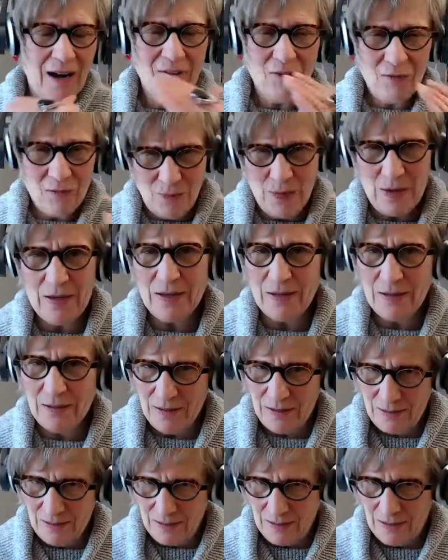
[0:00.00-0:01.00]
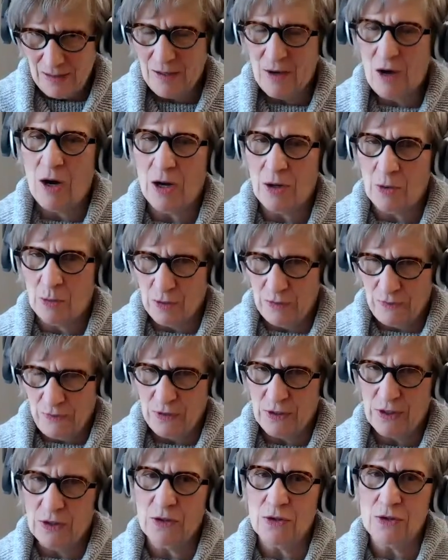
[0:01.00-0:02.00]
been in Ottawa for
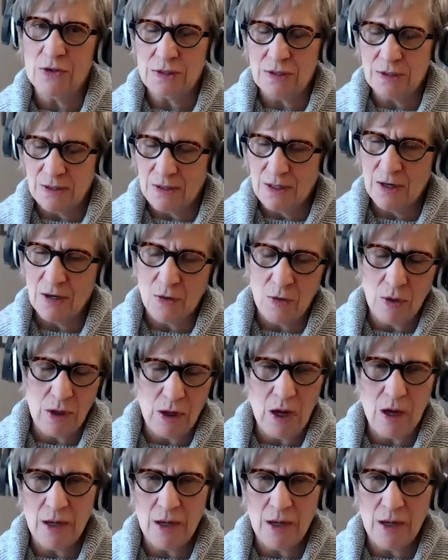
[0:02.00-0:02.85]
years, and you know,